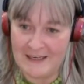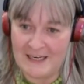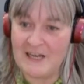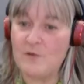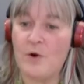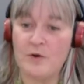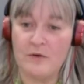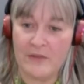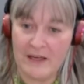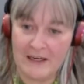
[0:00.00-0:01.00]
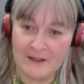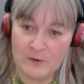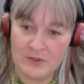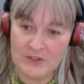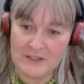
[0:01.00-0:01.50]
in one of their
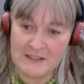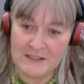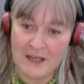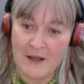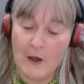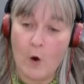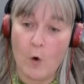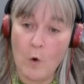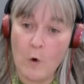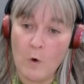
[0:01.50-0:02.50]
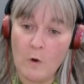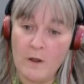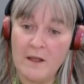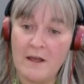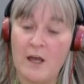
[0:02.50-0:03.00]
languages, or
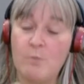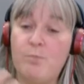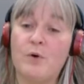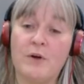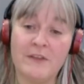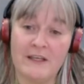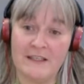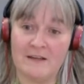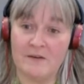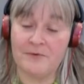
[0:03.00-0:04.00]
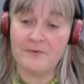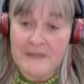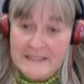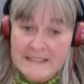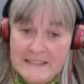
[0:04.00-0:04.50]
a book that
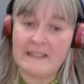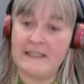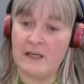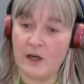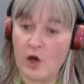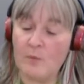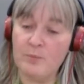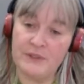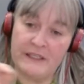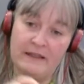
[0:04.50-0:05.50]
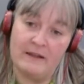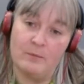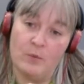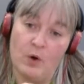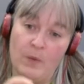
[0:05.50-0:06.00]
physically accompanied
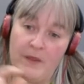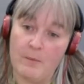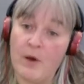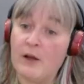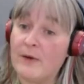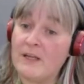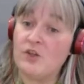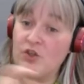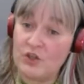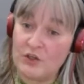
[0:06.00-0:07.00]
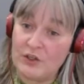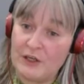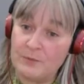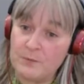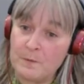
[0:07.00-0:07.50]
them on their migration
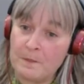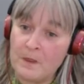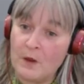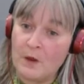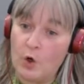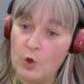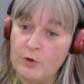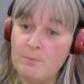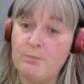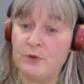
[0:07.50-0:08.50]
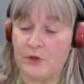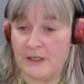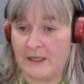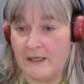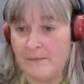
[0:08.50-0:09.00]
journey, or a book
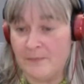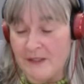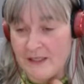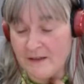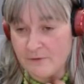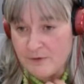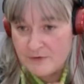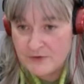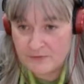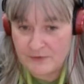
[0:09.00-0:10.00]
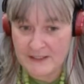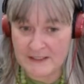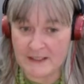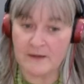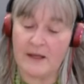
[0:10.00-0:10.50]
um, in the Rivers of
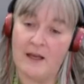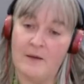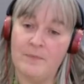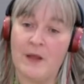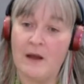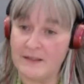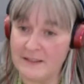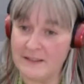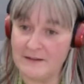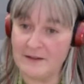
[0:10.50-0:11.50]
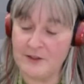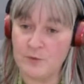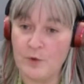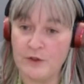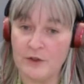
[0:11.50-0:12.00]
Reading um, article. There's
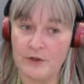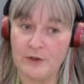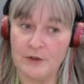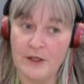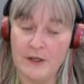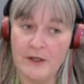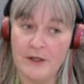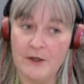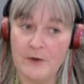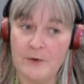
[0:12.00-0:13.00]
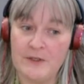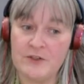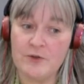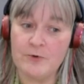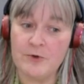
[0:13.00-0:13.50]
one girl who is
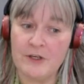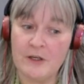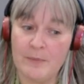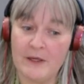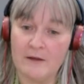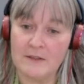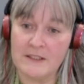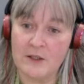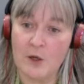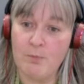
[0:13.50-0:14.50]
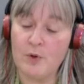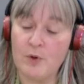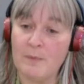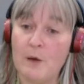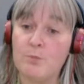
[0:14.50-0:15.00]
talking about a book
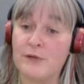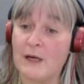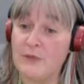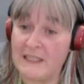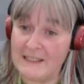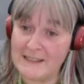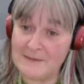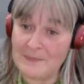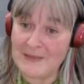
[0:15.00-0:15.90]
about brownies.